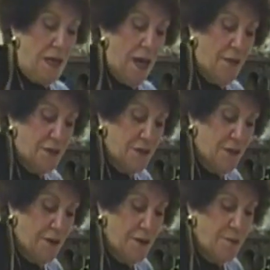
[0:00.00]
And this is
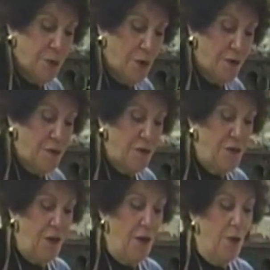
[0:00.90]
very important,
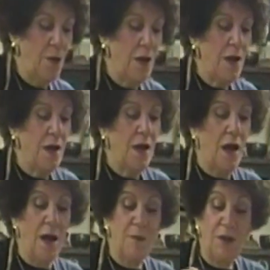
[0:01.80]
so
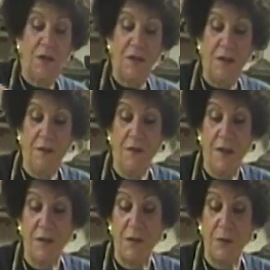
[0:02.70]
I'm going to sieve
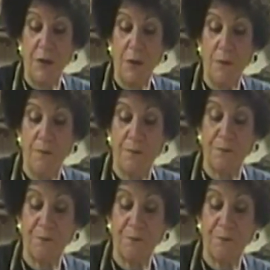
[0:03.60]
this through